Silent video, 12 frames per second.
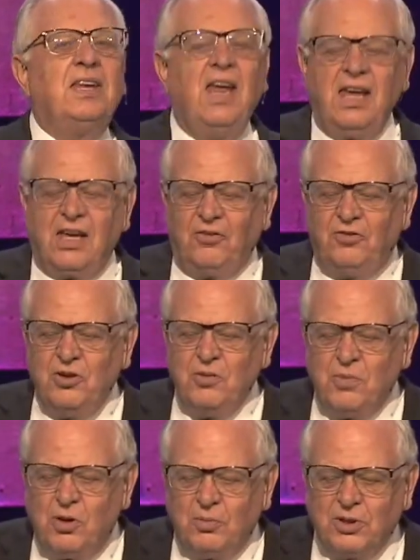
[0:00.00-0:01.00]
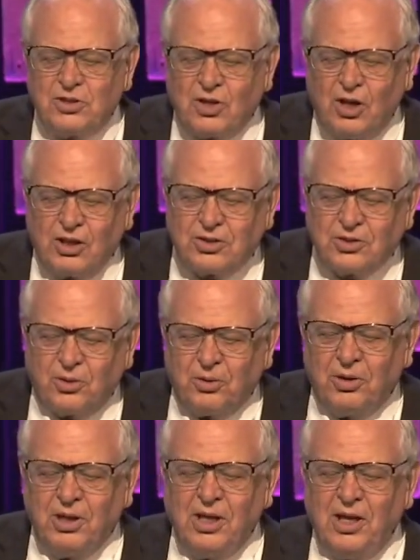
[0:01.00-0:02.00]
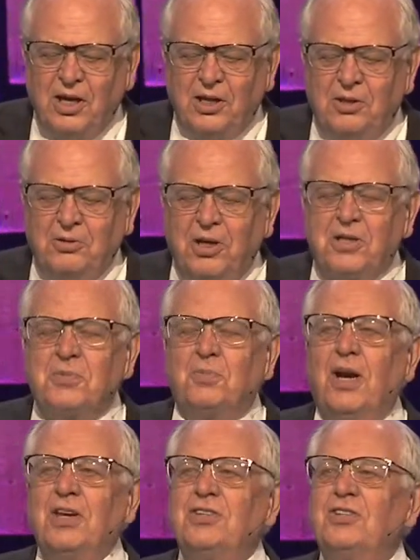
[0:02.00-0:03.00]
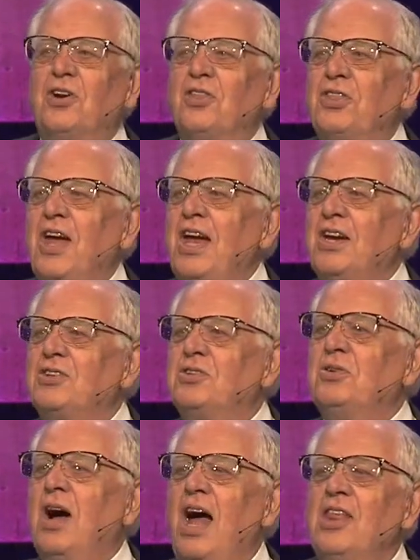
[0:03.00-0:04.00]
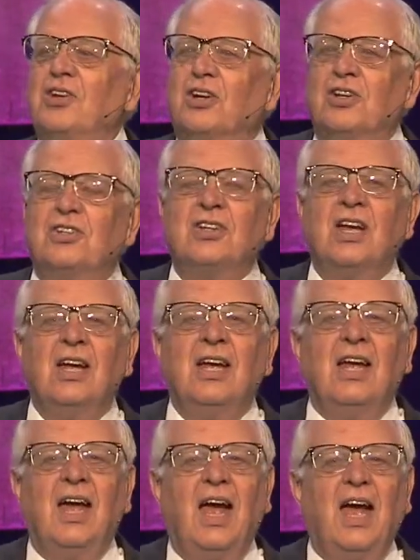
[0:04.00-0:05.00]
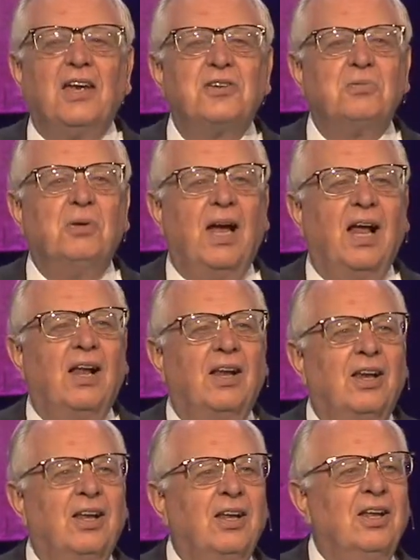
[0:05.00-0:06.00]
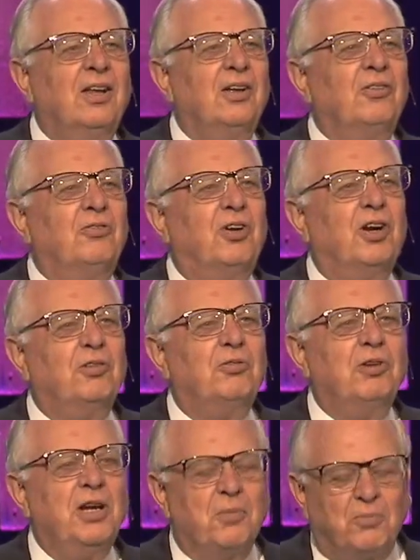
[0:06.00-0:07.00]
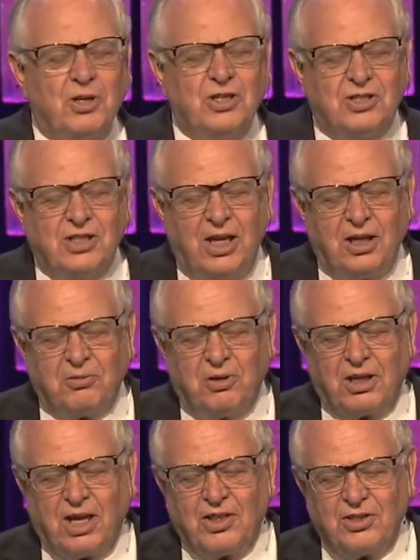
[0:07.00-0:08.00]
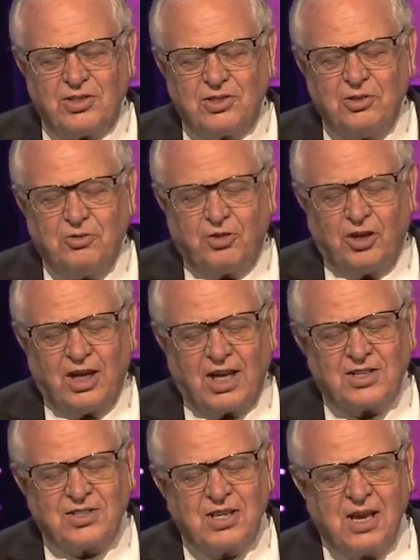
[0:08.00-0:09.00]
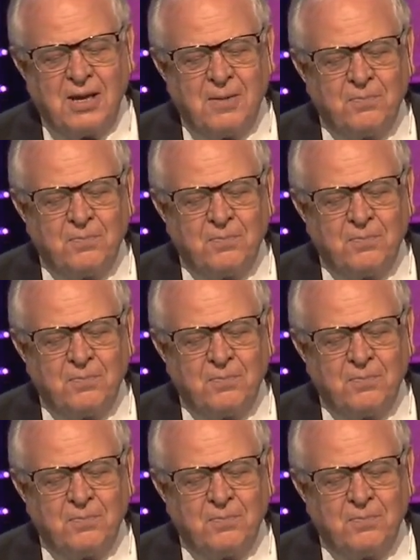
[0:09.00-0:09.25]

take a few moments also to express your thanks to others as well, for we appreciate what others do for us.